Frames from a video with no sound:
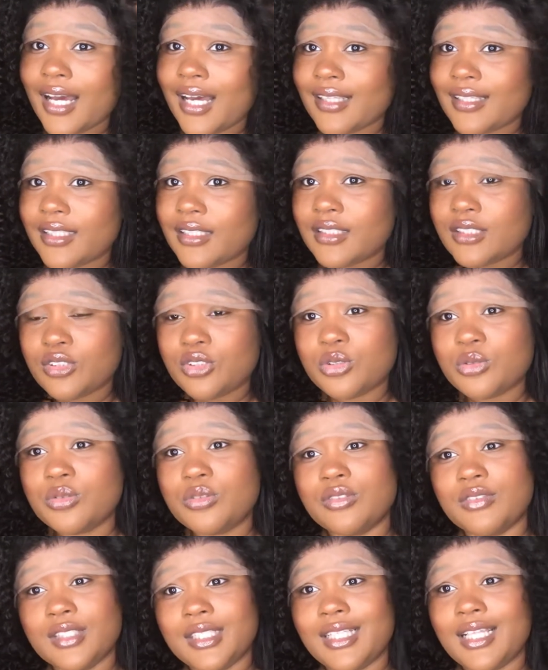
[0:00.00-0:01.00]
I think that you
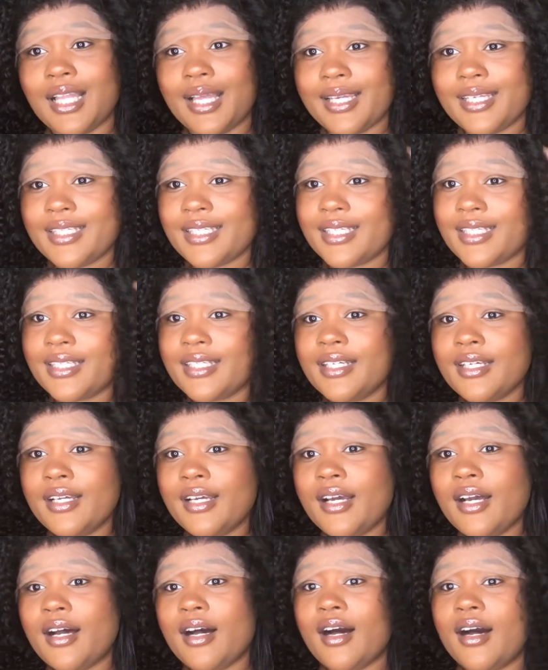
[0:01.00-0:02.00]
would really like it.
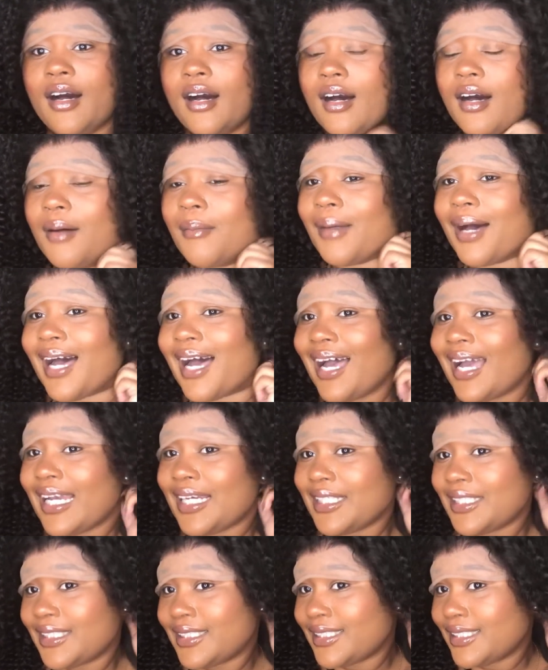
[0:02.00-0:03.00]

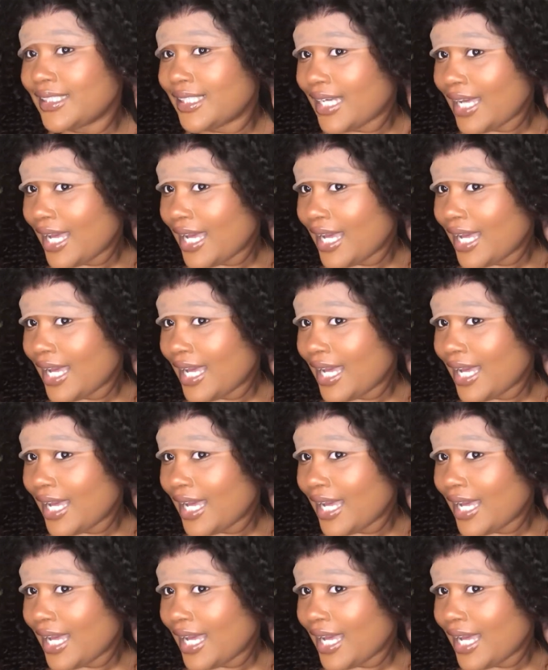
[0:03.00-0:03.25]
I